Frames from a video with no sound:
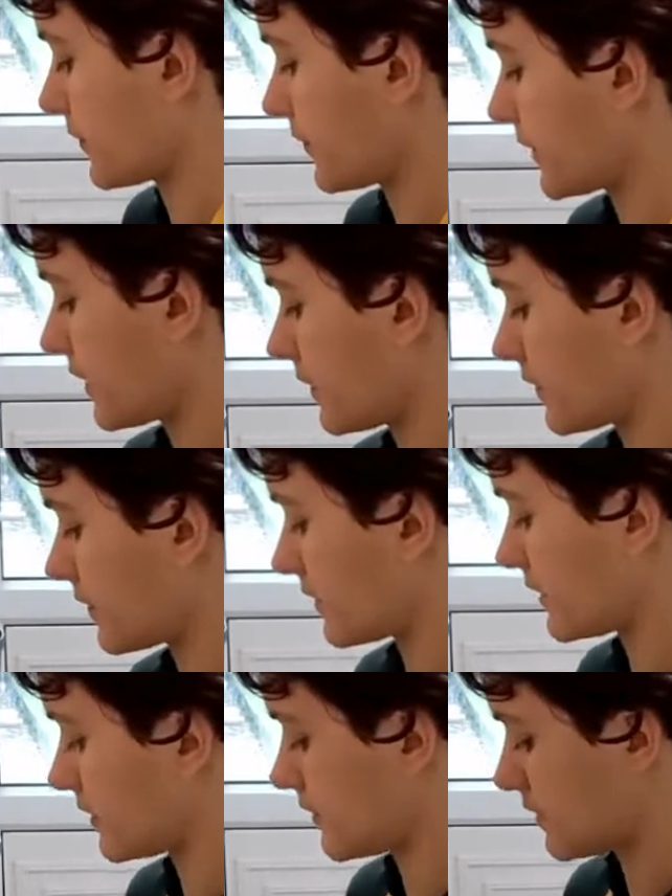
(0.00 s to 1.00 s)
Now
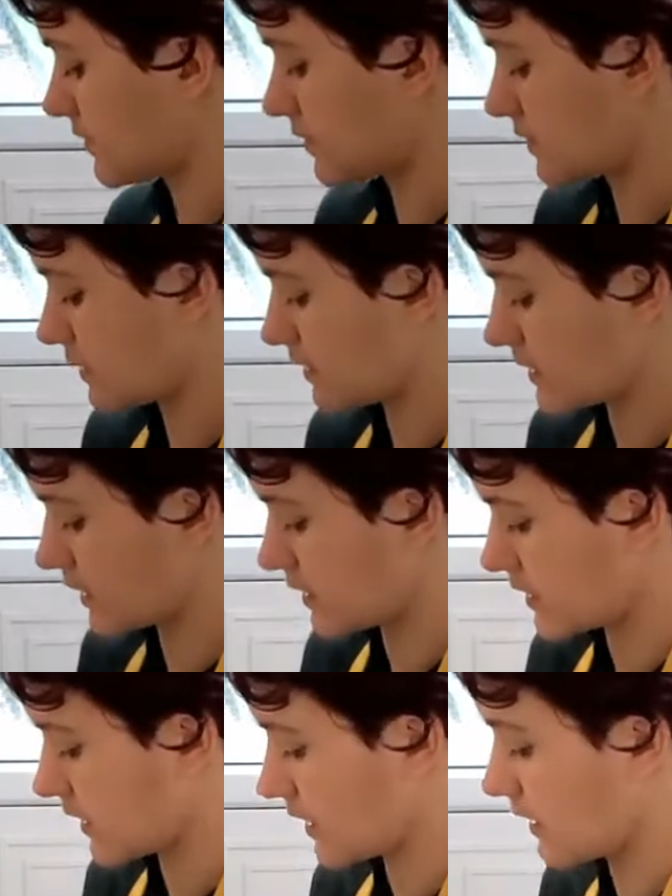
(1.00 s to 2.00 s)
I start
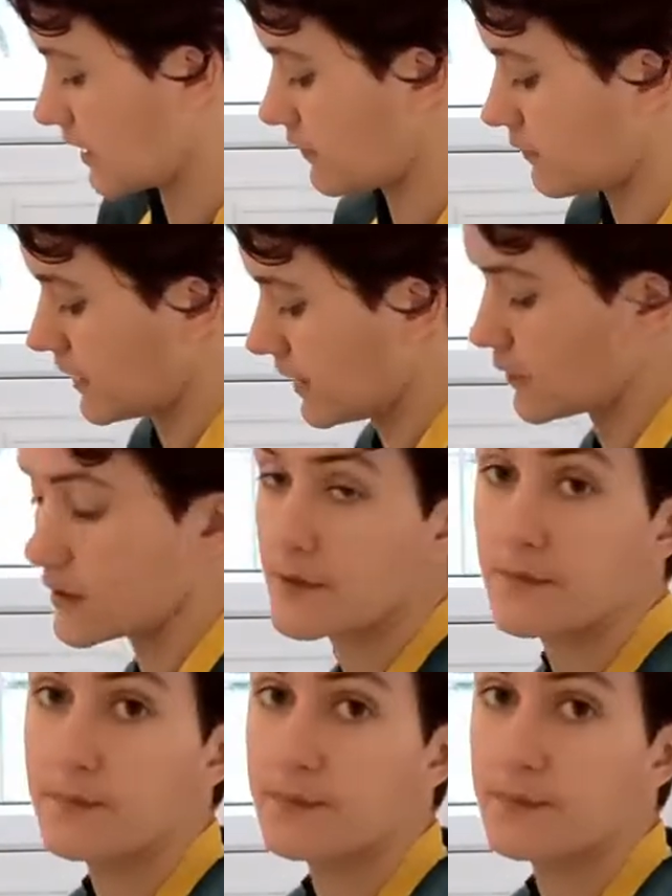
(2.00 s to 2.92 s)
to get that floured.